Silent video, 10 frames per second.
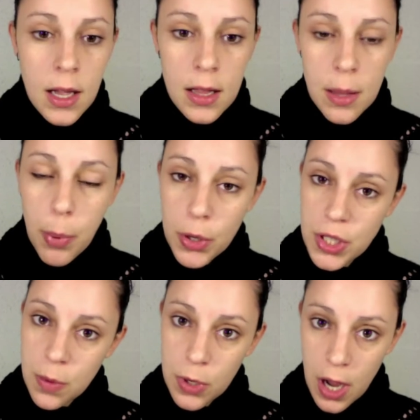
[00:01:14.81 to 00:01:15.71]
The points
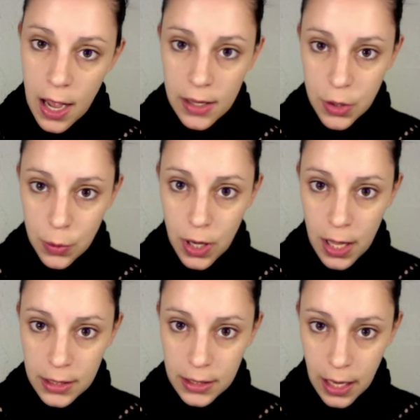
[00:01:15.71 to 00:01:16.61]
that you will
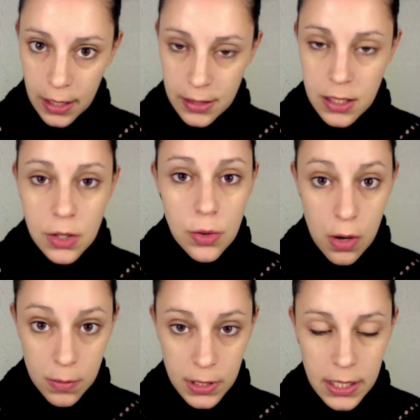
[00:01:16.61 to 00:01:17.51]
highlight.
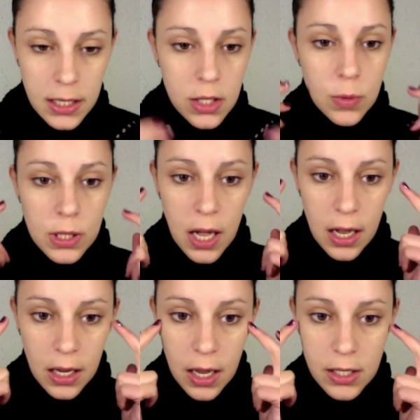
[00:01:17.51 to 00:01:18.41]
Normally, you will
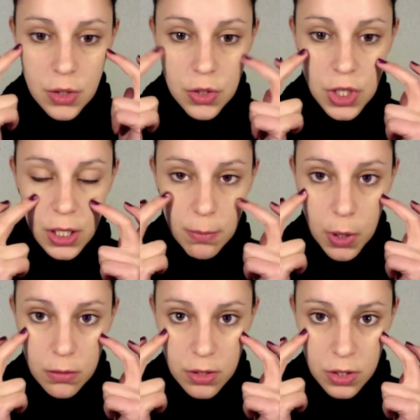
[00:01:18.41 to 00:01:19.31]
highlight your
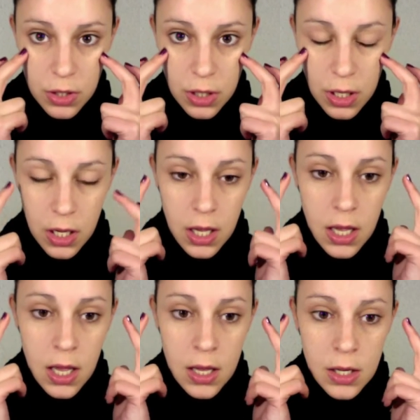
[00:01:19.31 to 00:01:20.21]
cheekbones.
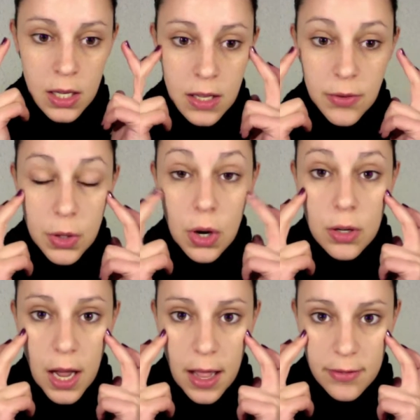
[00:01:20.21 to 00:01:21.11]
If you don't
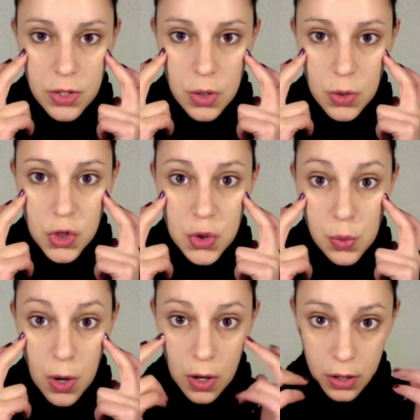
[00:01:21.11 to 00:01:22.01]
have so
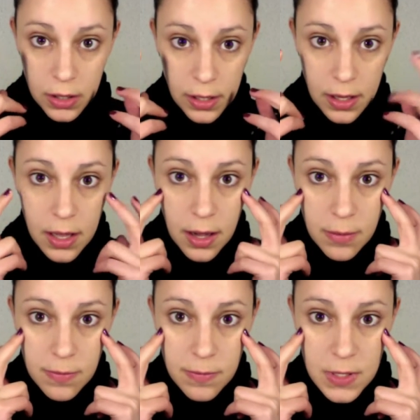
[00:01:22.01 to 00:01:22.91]
strong
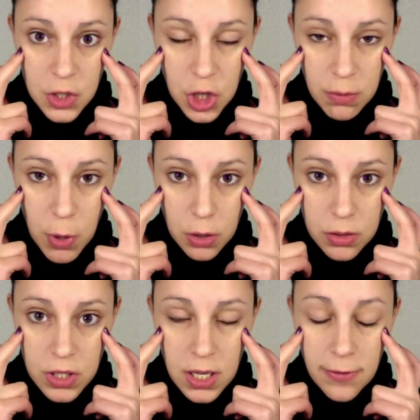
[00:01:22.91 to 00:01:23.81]

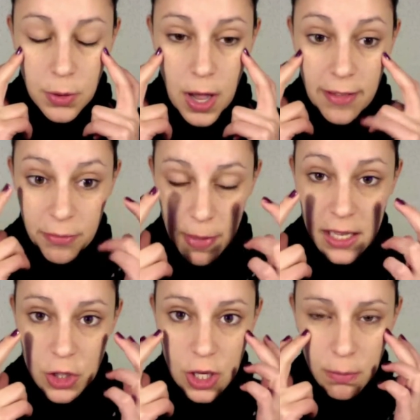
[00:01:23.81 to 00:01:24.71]
cheekbones, if you have
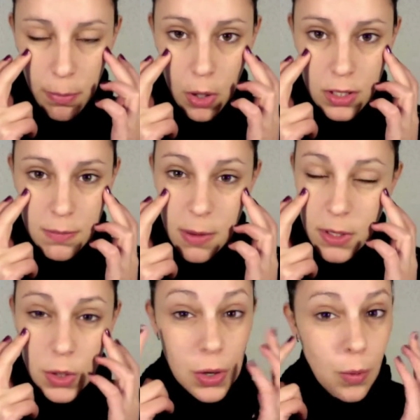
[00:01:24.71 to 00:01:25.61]
big cheekbones, maybe
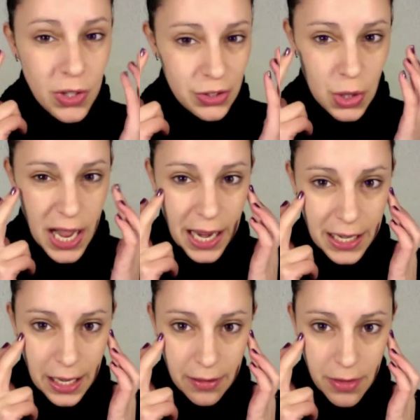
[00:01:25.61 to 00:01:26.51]
you don't want to
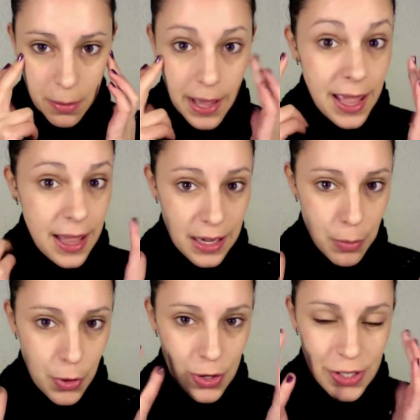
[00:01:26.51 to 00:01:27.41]
highlight them
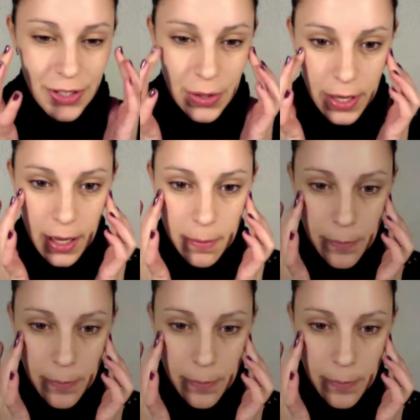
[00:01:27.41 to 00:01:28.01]
anymore, okay?